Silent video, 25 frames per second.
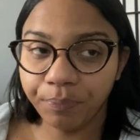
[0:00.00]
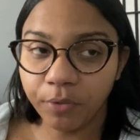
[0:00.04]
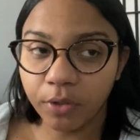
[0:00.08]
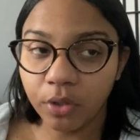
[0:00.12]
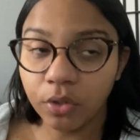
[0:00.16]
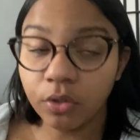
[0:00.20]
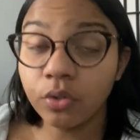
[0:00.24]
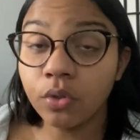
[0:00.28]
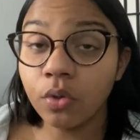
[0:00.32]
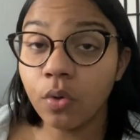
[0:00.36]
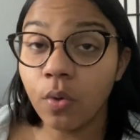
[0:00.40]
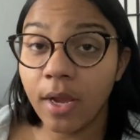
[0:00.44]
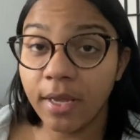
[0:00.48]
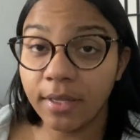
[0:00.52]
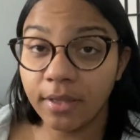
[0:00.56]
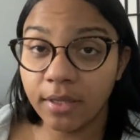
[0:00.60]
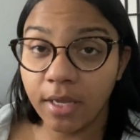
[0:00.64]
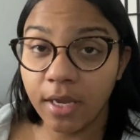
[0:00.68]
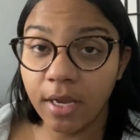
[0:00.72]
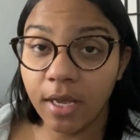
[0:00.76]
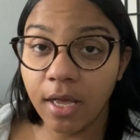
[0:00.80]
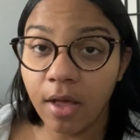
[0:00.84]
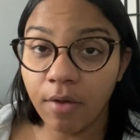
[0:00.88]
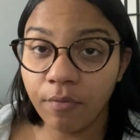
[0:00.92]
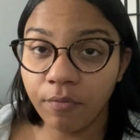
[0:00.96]
So I
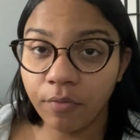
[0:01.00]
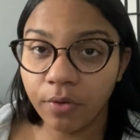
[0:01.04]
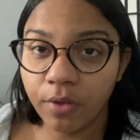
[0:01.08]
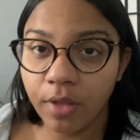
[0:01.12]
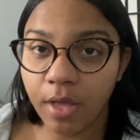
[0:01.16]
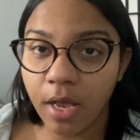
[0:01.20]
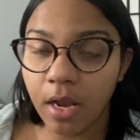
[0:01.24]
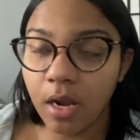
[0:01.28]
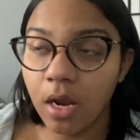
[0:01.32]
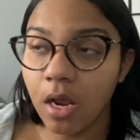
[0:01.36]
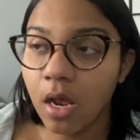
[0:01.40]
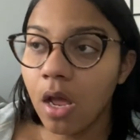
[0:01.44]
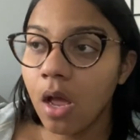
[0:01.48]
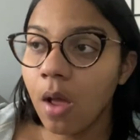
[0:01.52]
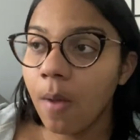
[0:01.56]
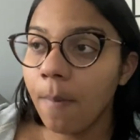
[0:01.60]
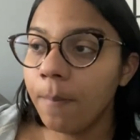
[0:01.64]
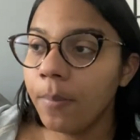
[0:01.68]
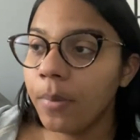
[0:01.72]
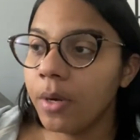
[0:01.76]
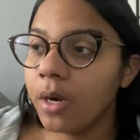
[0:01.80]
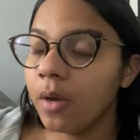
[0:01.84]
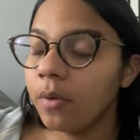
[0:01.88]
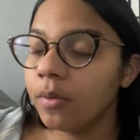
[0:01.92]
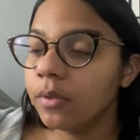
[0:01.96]
thank God for that.
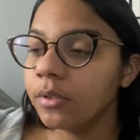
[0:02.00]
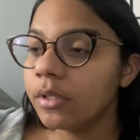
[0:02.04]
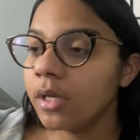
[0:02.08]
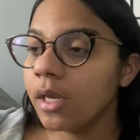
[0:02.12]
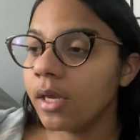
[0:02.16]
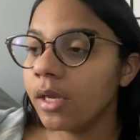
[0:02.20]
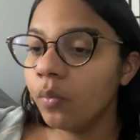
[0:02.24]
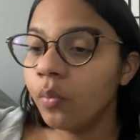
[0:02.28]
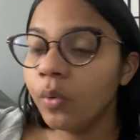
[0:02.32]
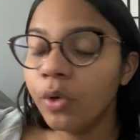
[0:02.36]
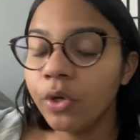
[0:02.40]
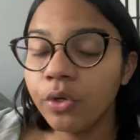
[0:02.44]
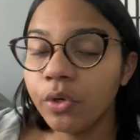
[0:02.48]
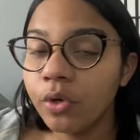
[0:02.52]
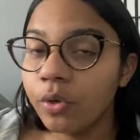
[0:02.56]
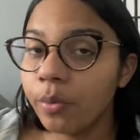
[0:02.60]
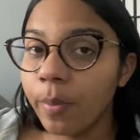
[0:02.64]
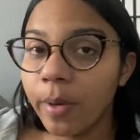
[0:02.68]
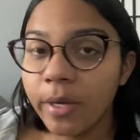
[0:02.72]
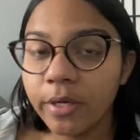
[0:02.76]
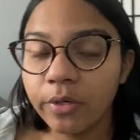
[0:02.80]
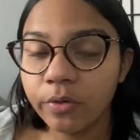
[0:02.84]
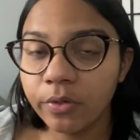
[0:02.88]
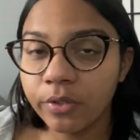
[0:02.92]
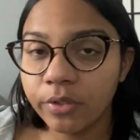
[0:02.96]
But I was like, when you're by
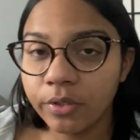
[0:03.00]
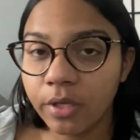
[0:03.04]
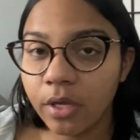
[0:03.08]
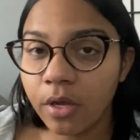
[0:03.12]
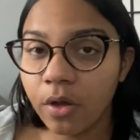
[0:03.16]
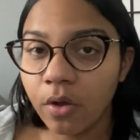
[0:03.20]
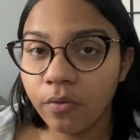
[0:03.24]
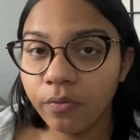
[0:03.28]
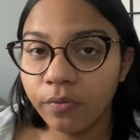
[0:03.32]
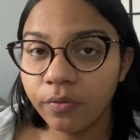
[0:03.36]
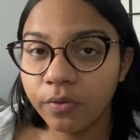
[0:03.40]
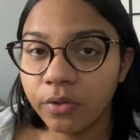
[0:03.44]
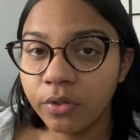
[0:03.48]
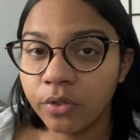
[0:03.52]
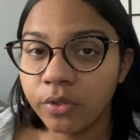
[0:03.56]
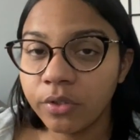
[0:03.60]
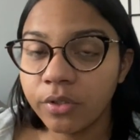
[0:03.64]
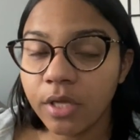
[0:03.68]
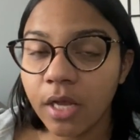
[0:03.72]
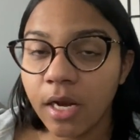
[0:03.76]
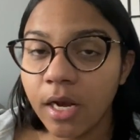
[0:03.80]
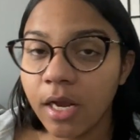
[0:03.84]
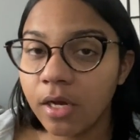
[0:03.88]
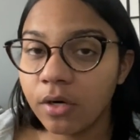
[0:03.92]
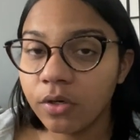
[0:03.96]
yourself, there's
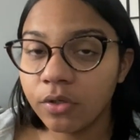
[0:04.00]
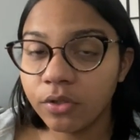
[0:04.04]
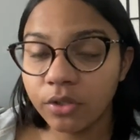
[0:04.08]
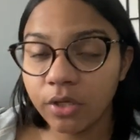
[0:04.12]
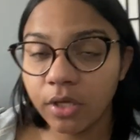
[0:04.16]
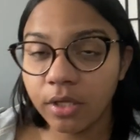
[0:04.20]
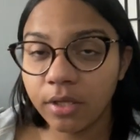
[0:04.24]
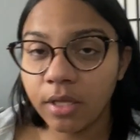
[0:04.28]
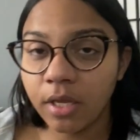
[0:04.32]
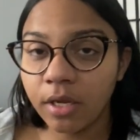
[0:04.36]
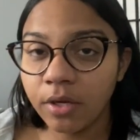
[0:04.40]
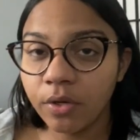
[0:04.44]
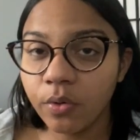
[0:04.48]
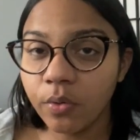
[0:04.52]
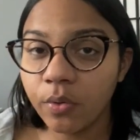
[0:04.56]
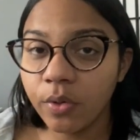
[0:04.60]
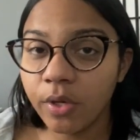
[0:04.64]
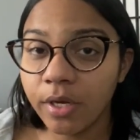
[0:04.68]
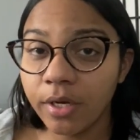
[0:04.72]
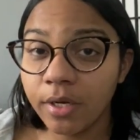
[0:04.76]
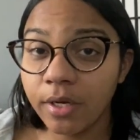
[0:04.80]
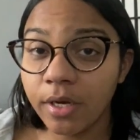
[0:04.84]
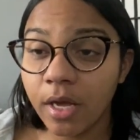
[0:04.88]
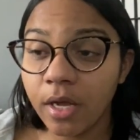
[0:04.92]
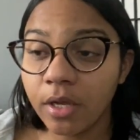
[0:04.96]
a lot of shit that you
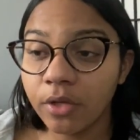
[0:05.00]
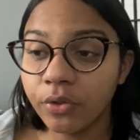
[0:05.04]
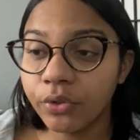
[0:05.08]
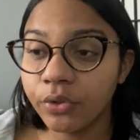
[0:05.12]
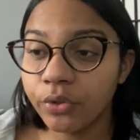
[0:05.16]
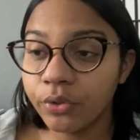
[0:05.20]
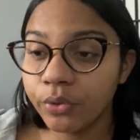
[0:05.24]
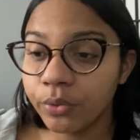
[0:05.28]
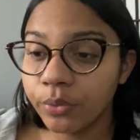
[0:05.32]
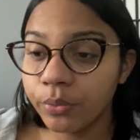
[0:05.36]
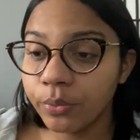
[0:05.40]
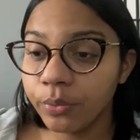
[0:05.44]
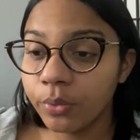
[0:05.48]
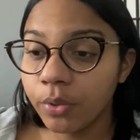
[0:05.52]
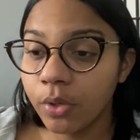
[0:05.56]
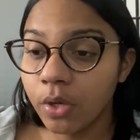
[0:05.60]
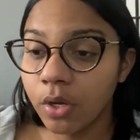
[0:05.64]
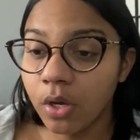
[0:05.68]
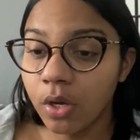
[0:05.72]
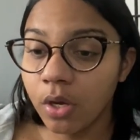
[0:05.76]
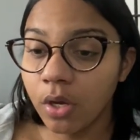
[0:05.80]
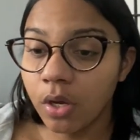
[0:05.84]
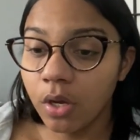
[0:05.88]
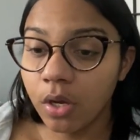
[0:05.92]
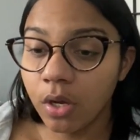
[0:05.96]
cannot do
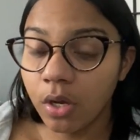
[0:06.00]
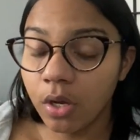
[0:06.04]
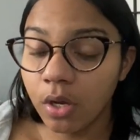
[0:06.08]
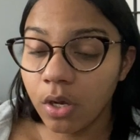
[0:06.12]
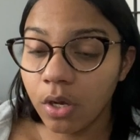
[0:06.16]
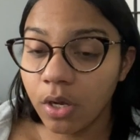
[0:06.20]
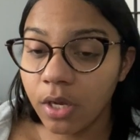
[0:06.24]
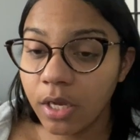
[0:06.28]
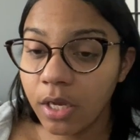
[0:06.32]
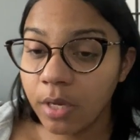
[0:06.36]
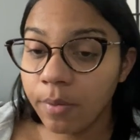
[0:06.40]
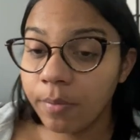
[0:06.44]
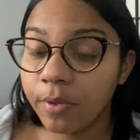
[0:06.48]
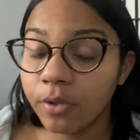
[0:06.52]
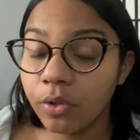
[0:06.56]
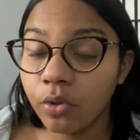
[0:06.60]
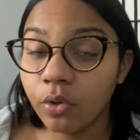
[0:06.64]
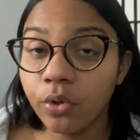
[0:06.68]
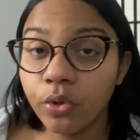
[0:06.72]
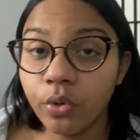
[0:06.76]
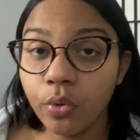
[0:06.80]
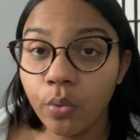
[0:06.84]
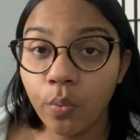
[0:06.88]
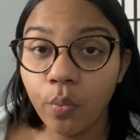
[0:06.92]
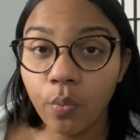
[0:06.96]
even though
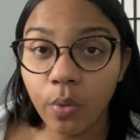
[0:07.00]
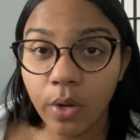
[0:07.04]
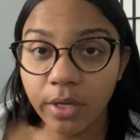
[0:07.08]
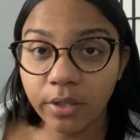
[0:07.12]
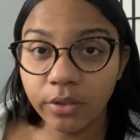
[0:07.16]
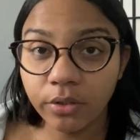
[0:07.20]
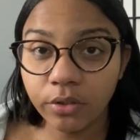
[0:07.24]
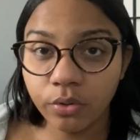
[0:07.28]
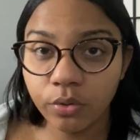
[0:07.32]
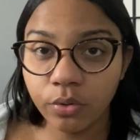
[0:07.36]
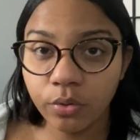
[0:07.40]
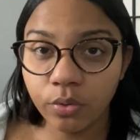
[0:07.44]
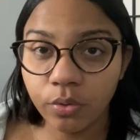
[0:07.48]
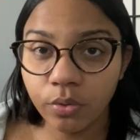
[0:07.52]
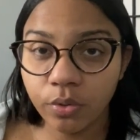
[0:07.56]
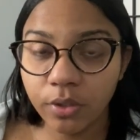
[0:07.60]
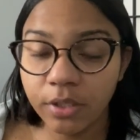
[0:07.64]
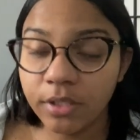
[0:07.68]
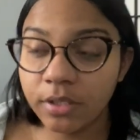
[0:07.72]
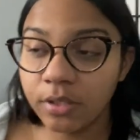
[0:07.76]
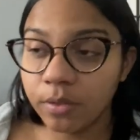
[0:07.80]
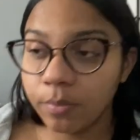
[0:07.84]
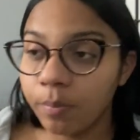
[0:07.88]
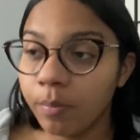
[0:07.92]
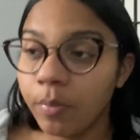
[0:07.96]
you want to.
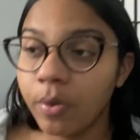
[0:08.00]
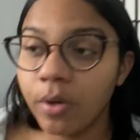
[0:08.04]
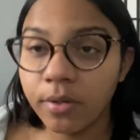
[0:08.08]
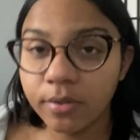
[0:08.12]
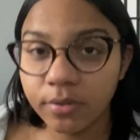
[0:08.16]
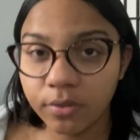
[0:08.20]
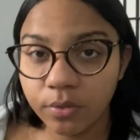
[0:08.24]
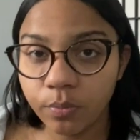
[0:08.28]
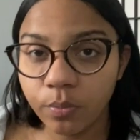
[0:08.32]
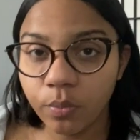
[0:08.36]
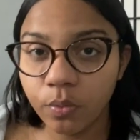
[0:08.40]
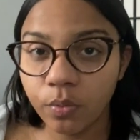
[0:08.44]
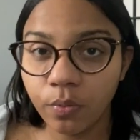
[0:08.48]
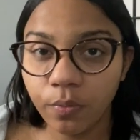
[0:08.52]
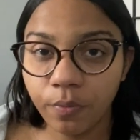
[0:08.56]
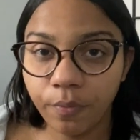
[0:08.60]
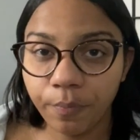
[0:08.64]
It's impossible.